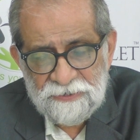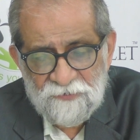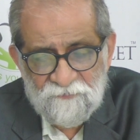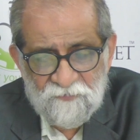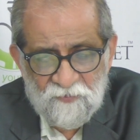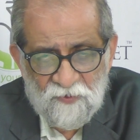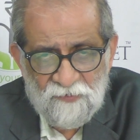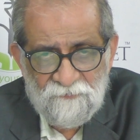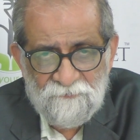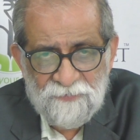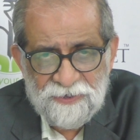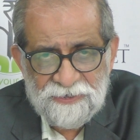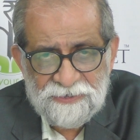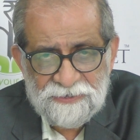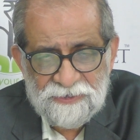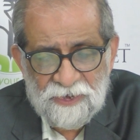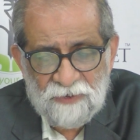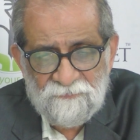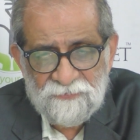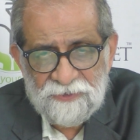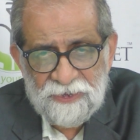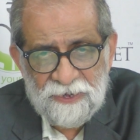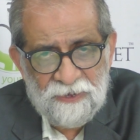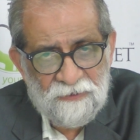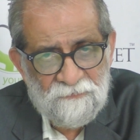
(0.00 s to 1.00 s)
If you have missed
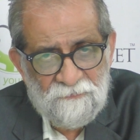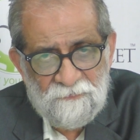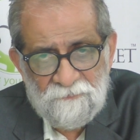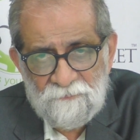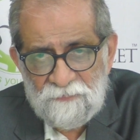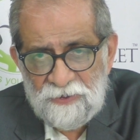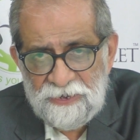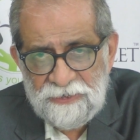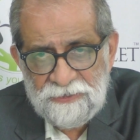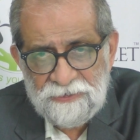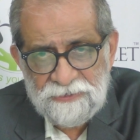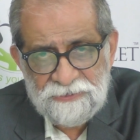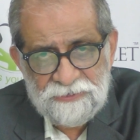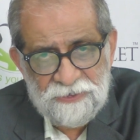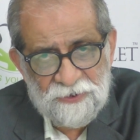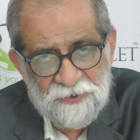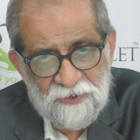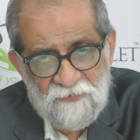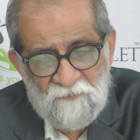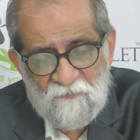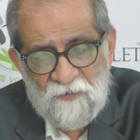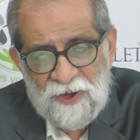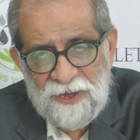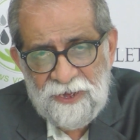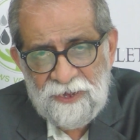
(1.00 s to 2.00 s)
something, please
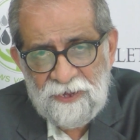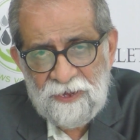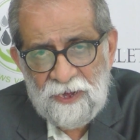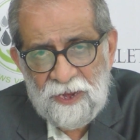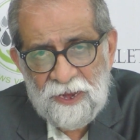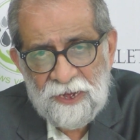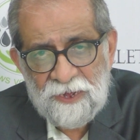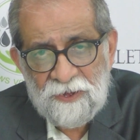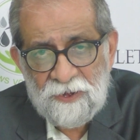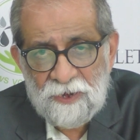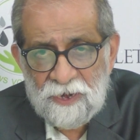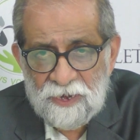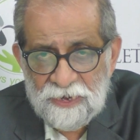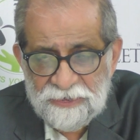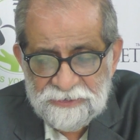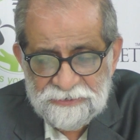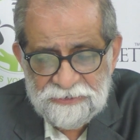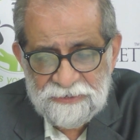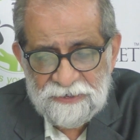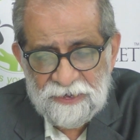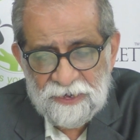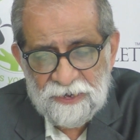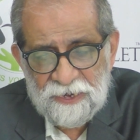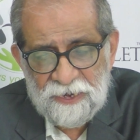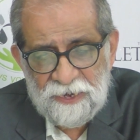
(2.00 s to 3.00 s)
rewind and
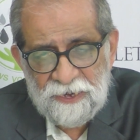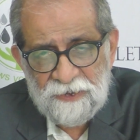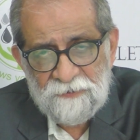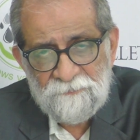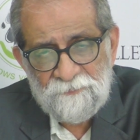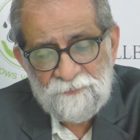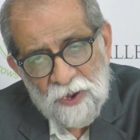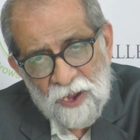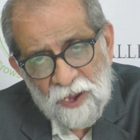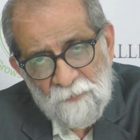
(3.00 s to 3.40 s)
listen again.